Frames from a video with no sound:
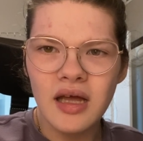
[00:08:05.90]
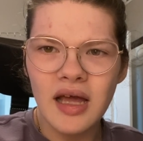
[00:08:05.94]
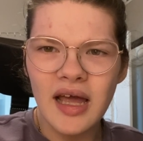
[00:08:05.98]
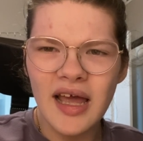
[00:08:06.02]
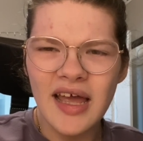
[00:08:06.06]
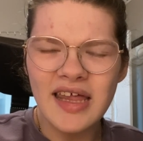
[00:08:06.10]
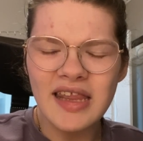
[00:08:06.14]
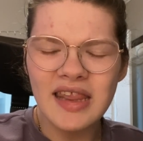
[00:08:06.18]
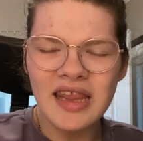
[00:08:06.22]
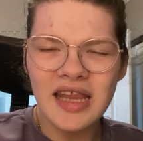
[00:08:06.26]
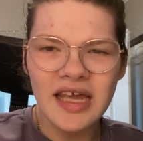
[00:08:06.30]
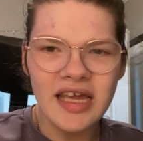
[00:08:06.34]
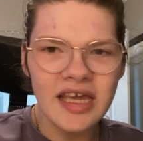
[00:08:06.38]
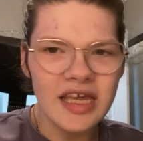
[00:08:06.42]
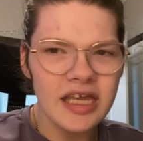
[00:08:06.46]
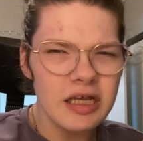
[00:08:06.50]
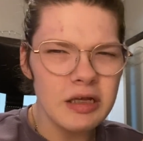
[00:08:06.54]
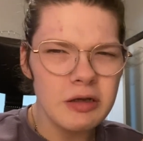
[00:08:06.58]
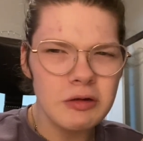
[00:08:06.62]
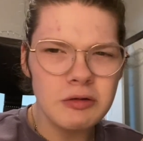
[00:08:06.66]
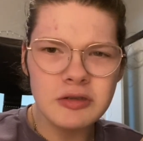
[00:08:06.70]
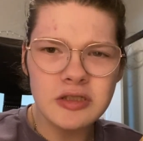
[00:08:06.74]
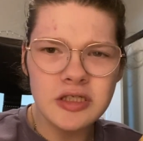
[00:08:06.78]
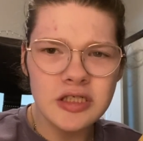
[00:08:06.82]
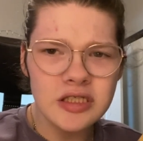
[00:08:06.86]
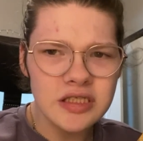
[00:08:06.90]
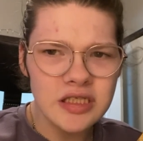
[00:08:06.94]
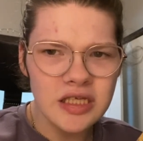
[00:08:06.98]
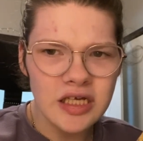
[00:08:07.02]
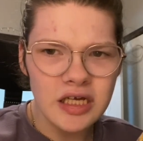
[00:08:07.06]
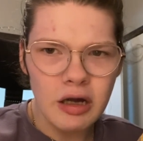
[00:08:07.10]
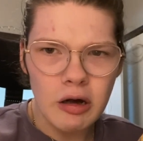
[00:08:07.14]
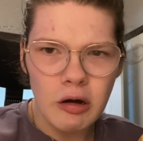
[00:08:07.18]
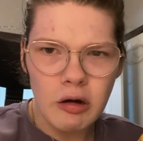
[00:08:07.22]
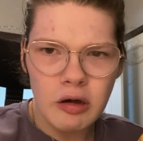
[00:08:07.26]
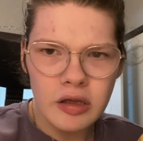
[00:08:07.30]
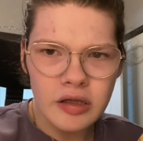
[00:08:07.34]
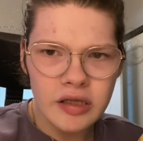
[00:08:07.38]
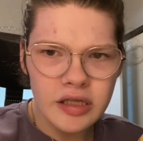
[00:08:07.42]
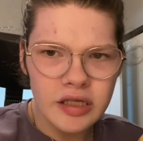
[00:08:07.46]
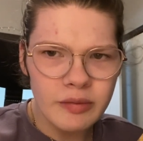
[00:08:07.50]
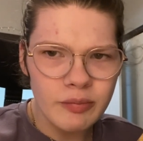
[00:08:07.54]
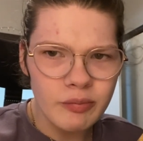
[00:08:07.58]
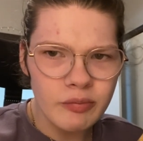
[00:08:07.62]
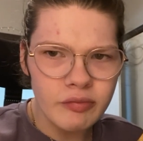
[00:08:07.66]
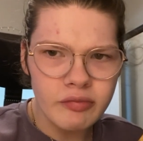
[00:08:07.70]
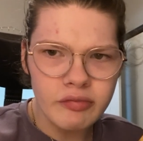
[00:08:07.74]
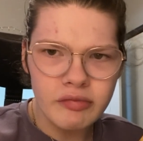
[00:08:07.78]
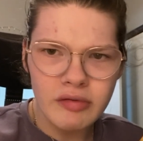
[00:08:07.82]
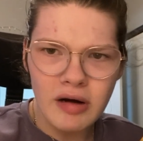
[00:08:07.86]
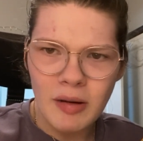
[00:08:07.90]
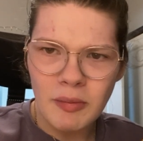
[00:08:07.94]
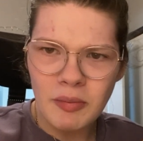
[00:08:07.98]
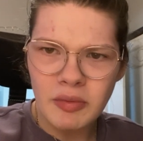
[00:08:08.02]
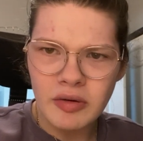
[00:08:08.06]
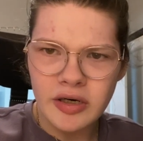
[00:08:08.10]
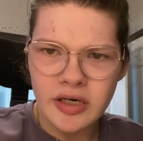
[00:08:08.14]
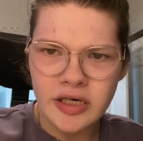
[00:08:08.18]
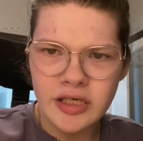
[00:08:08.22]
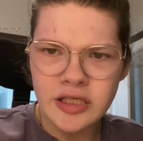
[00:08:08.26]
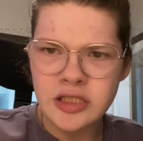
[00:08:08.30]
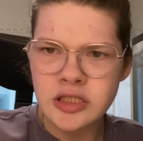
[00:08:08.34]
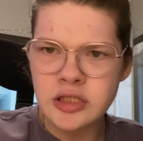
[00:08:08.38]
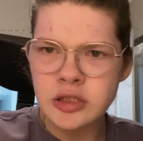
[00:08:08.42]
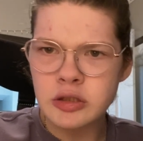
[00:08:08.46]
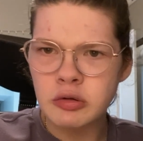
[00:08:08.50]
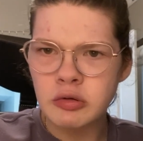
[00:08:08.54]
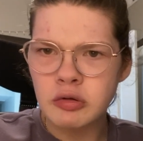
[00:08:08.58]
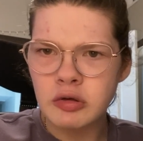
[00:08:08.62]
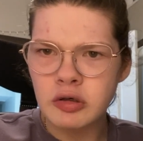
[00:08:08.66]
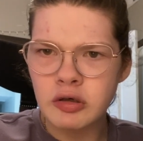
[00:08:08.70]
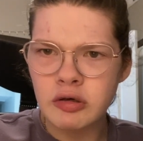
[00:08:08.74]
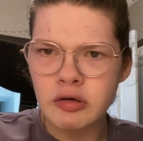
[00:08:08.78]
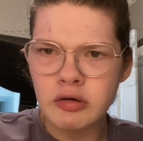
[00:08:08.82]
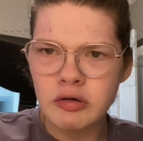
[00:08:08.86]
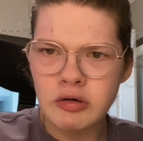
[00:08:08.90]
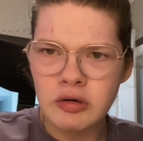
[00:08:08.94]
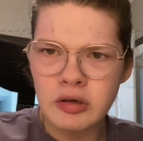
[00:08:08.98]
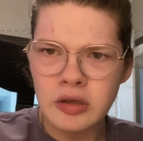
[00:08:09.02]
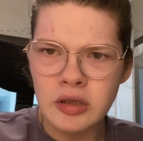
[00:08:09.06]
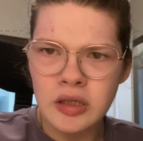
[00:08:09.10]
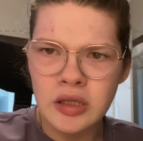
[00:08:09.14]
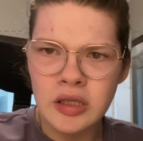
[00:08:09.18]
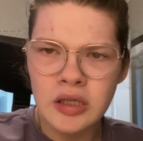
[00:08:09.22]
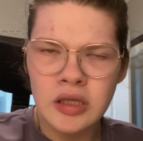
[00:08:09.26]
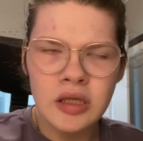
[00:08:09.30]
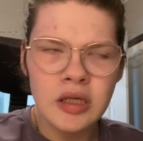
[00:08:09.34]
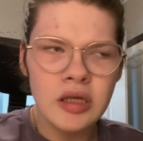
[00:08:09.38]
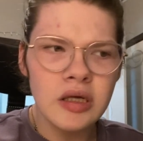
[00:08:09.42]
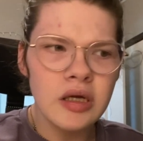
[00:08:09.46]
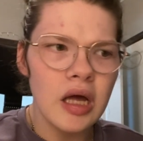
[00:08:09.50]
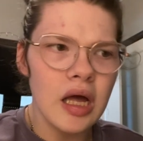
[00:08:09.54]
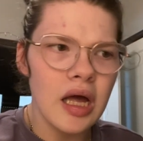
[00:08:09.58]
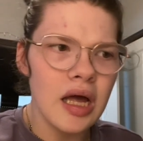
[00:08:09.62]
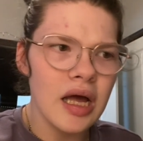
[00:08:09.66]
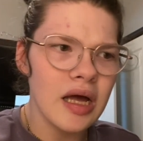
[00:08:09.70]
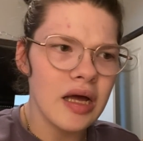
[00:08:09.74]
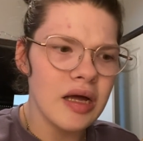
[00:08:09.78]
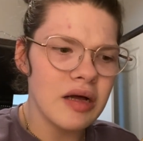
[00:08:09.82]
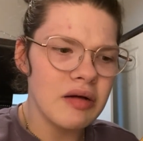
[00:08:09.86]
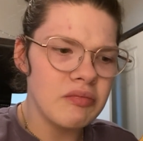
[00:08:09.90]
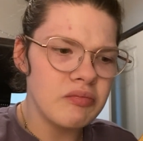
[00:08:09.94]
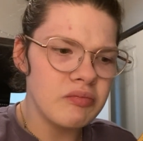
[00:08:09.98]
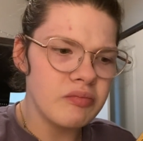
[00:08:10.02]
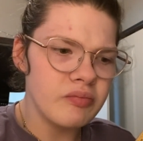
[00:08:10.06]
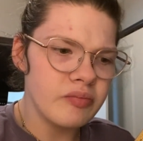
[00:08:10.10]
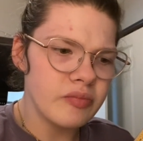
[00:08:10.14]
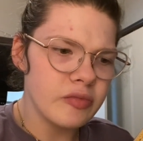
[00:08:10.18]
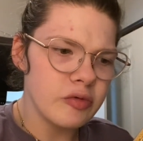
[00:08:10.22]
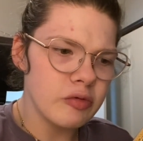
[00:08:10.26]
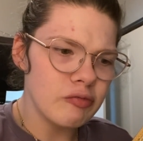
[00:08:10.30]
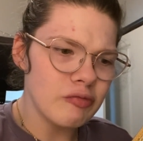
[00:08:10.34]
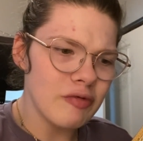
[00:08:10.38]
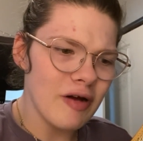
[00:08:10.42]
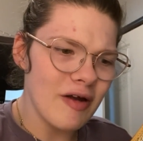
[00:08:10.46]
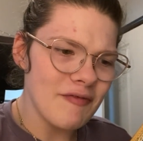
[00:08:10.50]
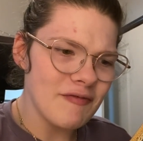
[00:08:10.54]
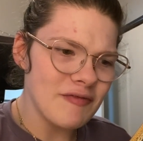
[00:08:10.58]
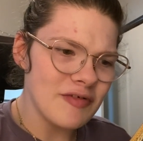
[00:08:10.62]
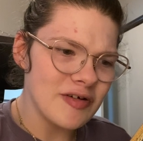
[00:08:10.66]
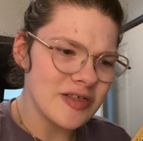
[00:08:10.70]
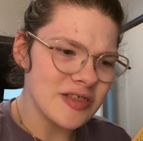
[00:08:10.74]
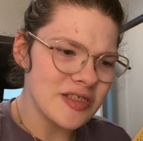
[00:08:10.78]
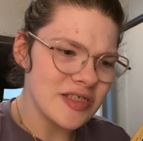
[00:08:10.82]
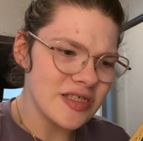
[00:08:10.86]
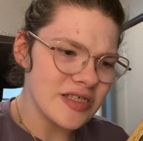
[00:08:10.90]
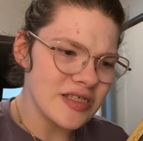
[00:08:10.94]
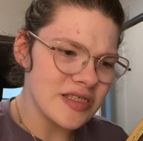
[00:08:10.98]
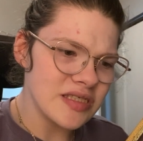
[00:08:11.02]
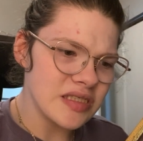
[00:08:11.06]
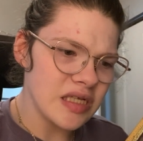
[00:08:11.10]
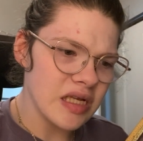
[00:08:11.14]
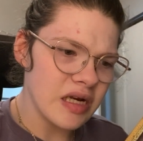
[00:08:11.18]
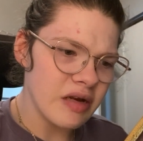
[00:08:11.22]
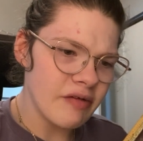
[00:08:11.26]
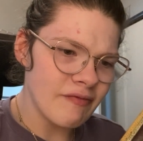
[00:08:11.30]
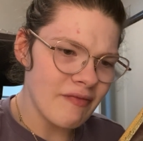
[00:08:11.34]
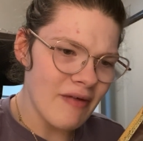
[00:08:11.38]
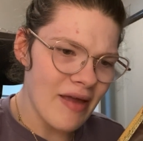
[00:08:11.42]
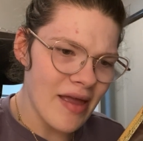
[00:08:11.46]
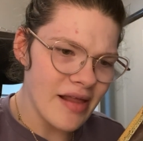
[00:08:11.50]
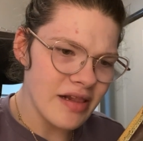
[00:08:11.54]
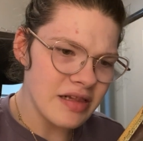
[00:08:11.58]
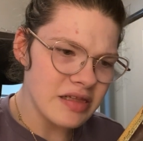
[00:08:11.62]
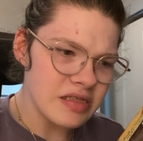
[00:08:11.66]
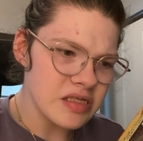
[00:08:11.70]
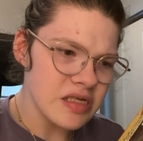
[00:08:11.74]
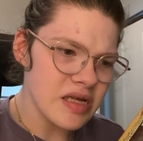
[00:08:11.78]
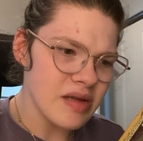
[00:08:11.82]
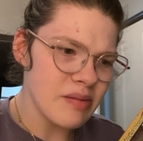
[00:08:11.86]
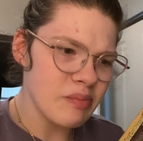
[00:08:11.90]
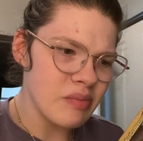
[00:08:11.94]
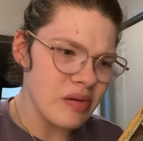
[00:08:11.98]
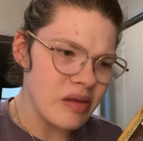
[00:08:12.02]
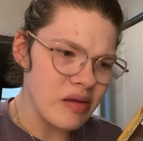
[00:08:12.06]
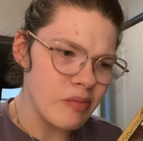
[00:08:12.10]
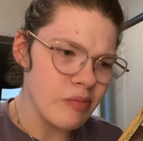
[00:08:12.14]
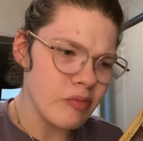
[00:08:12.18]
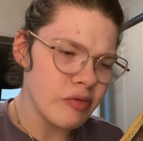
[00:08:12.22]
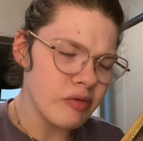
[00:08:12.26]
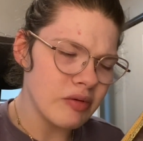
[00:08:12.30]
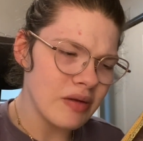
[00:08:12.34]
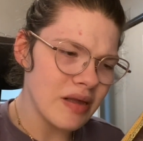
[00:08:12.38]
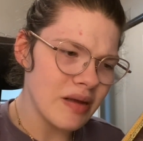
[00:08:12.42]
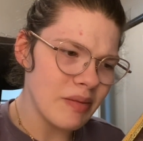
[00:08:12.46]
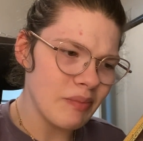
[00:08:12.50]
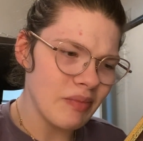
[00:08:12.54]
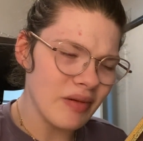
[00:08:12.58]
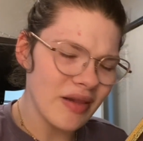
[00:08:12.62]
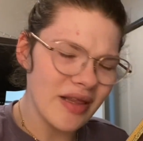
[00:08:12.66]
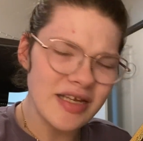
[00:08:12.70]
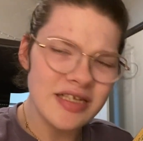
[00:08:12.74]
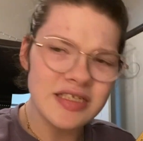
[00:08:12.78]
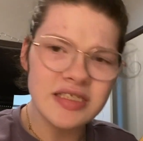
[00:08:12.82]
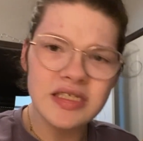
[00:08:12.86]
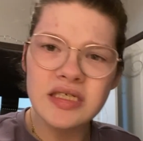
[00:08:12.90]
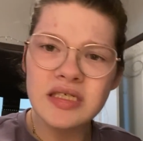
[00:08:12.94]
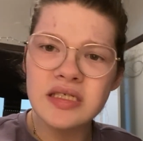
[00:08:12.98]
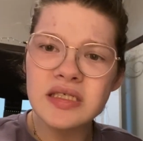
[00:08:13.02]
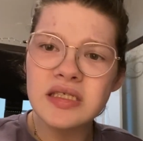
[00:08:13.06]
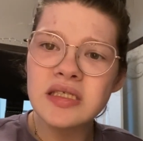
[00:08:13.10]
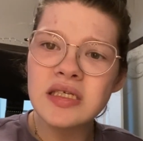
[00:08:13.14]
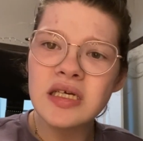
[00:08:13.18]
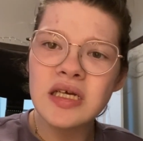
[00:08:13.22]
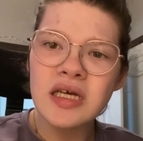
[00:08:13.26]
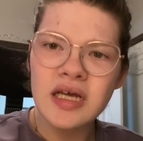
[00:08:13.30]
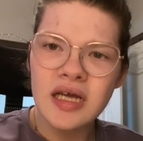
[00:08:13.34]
And like it uses like all the proper historical references and events and people and places.